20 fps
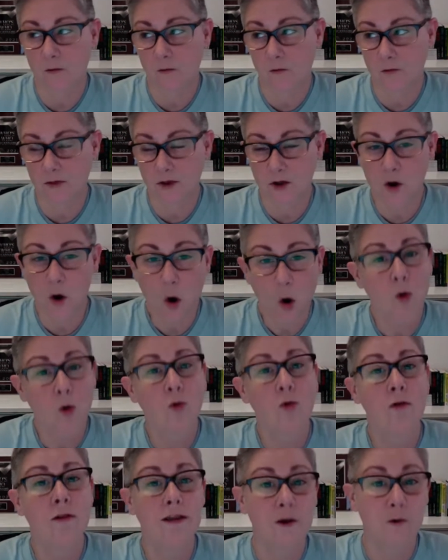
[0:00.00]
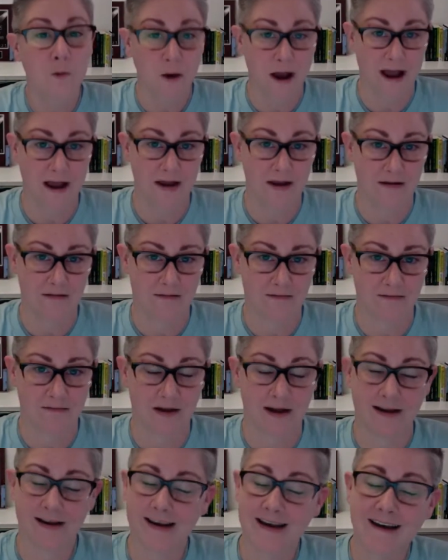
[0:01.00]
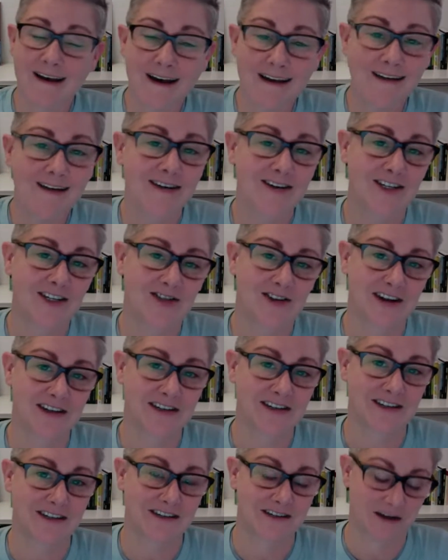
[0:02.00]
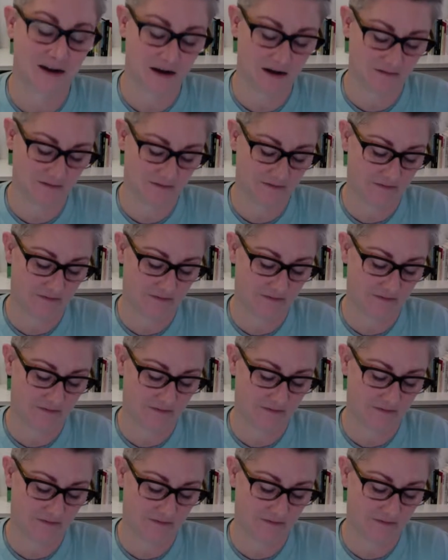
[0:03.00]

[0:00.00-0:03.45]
the only way, I cannot stress this enough.